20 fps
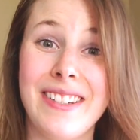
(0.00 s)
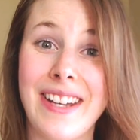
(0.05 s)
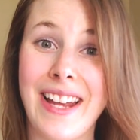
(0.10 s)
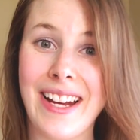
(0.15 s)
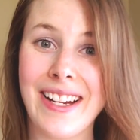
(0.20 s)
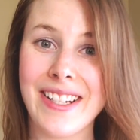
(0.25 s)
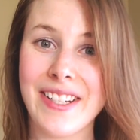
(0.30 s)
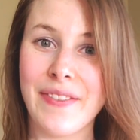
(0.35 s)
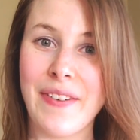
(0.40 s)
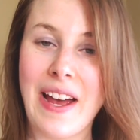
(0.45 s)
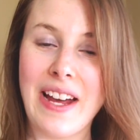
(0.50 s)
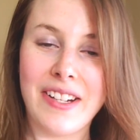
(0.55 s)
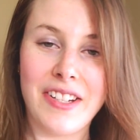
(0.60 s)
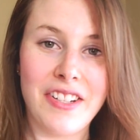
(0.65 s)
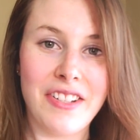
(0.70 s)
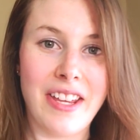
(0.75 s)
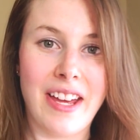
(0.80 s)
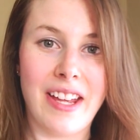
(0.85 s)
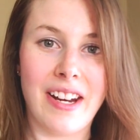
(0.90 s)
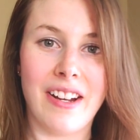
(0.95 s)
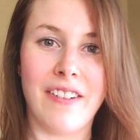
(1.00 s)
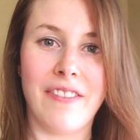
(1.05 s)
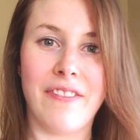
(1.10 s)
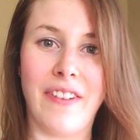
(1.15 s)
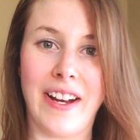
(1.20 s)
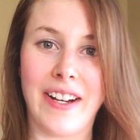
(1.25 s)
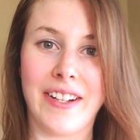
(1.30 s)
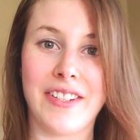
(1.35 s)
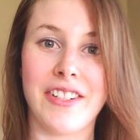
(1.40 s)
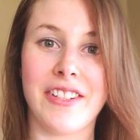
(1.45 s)
next factor that
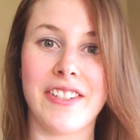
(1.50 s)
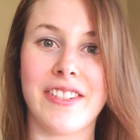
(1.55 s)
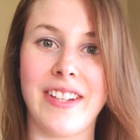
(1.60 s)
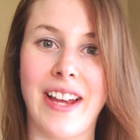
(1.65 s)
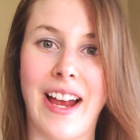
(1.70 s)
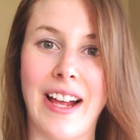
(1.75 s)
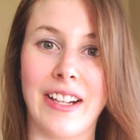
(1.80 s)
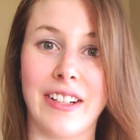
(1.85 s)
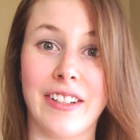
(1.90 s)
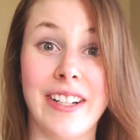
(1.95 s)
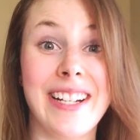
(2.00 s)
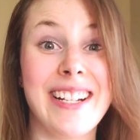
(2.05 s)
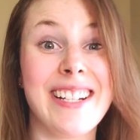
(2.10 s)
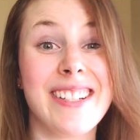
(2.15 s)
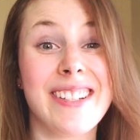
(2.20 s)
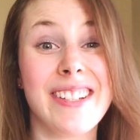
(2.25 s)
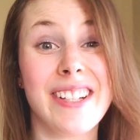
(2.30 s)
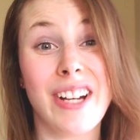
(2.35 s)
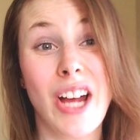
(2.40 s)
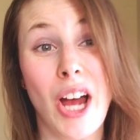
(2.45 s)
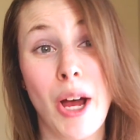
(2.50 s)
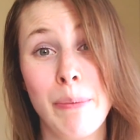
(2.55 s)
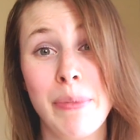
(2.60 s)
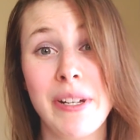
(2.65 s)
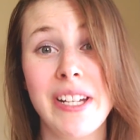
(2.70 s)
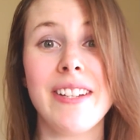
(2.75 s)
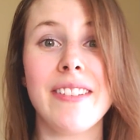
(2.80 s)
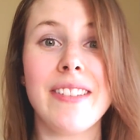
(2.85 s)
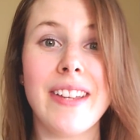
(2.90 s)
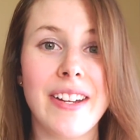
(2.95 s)
affects your salary is the
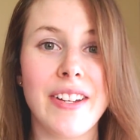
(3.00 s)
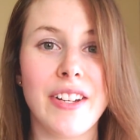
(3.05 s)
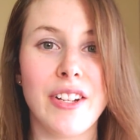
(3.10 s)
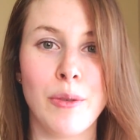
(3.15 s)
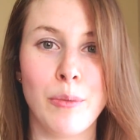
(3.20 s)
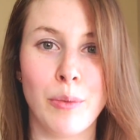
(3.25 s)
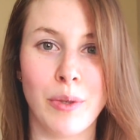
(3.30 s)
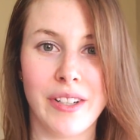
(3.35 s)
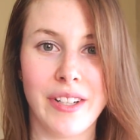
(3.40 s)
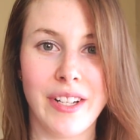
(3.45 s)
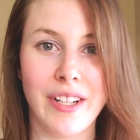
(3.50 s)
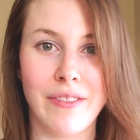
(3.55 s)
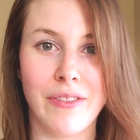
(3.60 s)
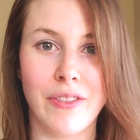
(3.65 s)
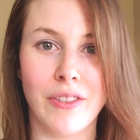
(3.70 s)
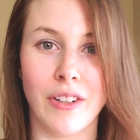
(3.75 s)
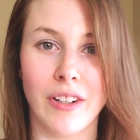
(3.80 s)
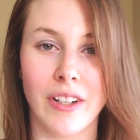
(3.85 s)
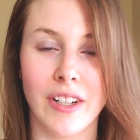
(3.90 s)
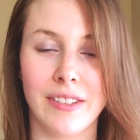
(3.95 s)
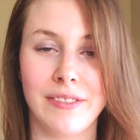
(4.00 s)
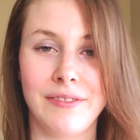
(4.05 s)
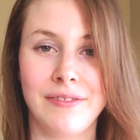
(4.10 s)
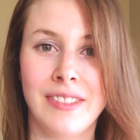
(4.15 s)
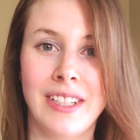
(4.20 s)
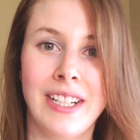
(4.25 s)
company that you're working for.